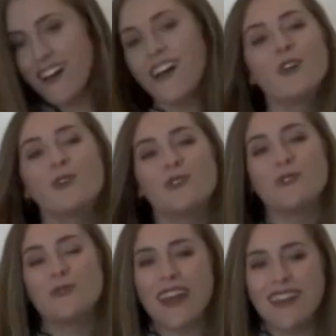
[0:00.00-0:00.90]
I
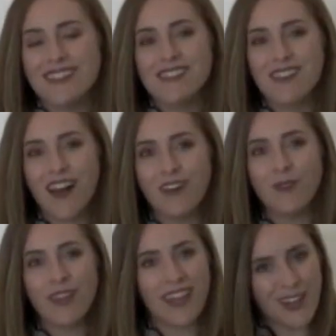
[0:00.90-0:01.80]
couldn't reconcile
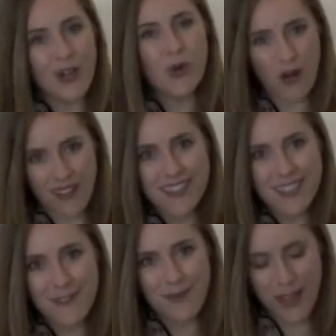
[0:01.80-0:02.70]
the
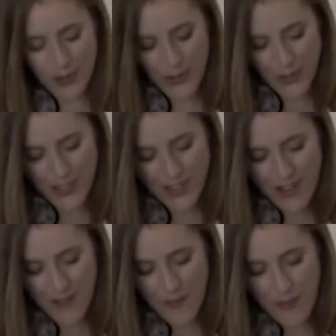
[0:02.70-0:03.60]
inequality of motherhood.
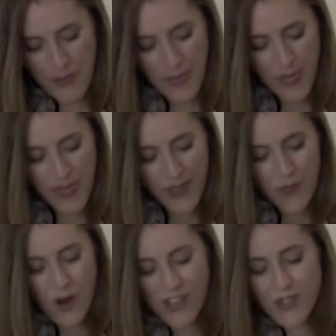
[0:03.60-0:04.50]

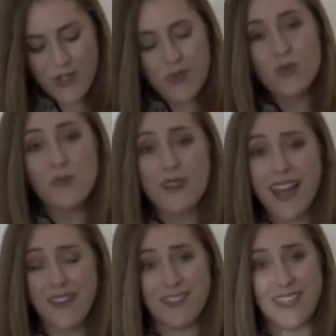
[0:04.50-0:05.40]
Why should the woman
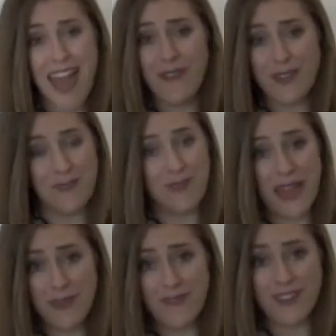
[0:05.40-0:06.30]
have to carry the
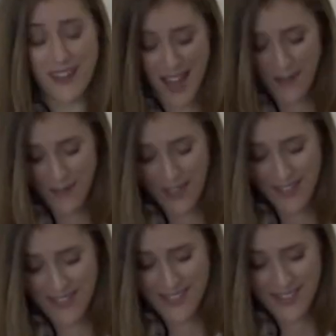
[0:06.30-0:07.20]
baby for 9
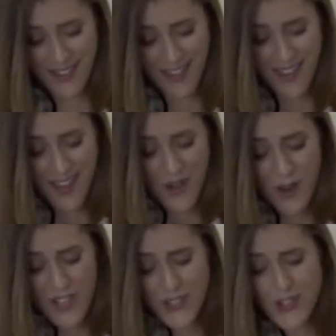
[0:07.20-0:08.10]
months?
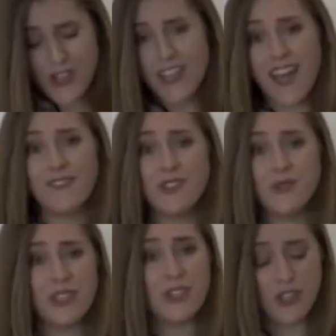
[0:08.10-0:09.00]
Why should she have
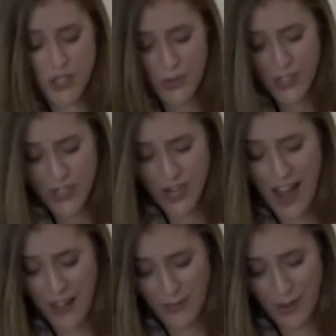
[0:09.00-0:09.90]
to endure
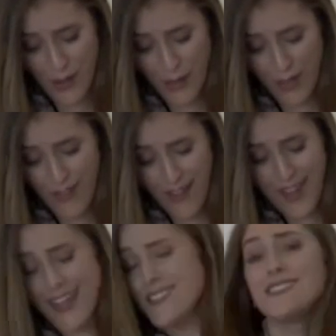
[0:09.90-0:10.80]
childbirth,
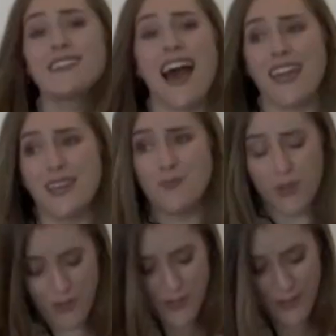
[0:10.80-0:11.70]
get saggy
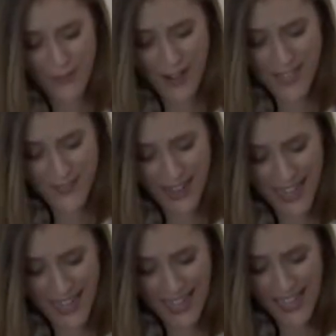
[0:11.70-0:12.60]
boobs from
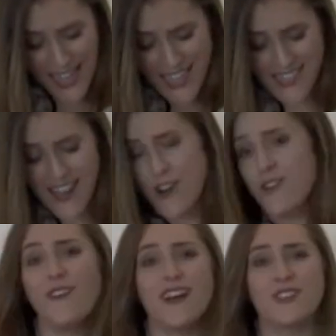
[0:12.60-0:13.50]
breastfeeding,
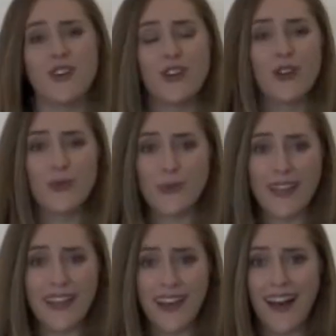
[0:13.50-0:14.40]
sacrifice her
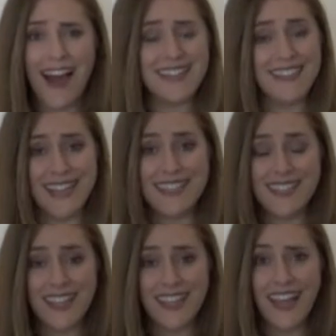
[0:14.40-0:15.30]
career,
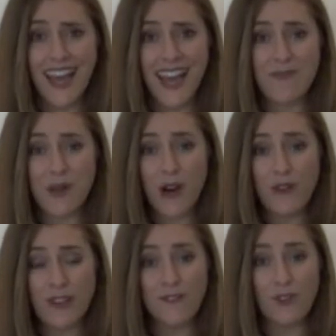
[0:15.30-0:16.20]
identity, and
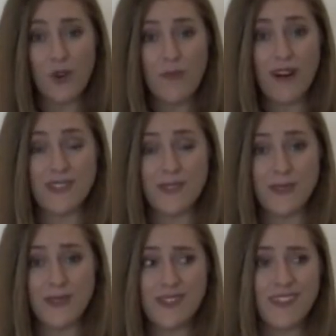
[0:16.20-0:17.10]
pelvic floor
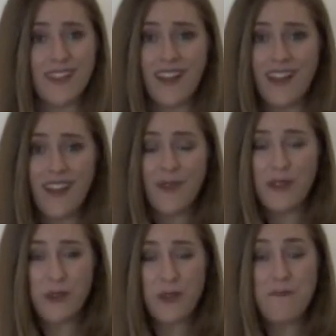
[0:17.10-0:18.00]
muscles,
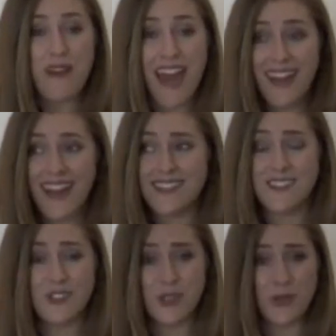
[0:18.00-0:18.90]
when all the man has
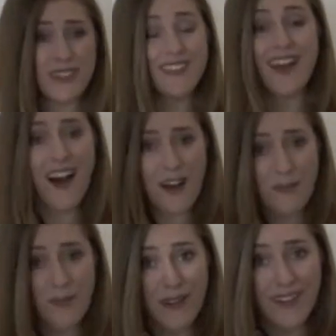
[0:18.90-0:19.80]
to do is
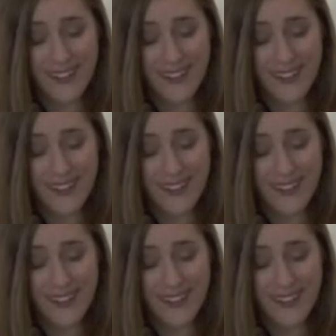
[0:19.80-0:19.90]
come?